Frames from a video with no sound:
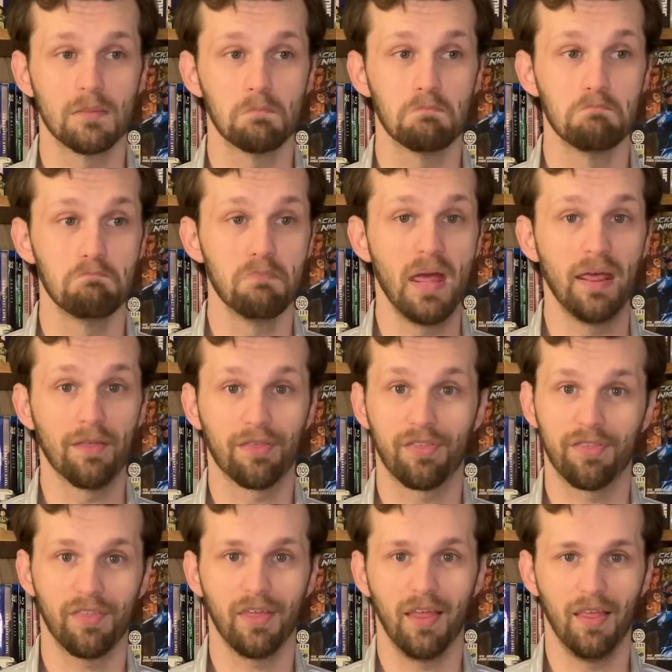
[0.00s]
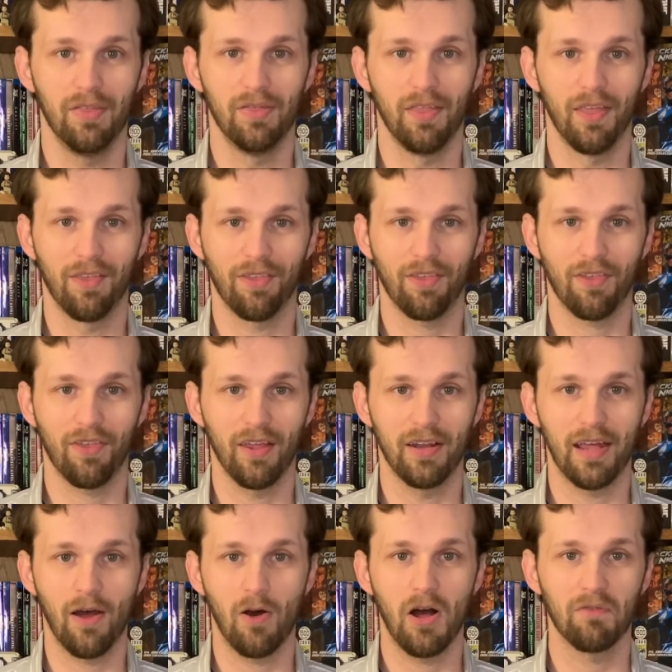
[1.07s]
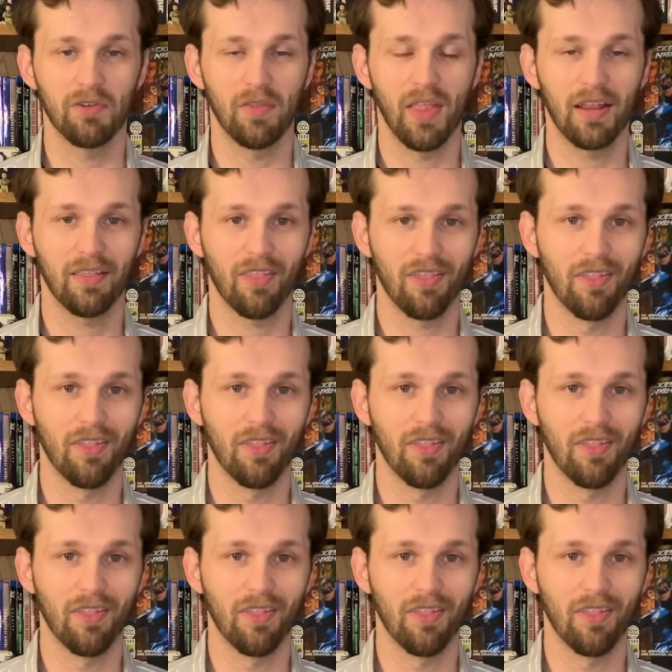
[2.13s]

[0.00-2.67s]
myth in this, seeing how often that's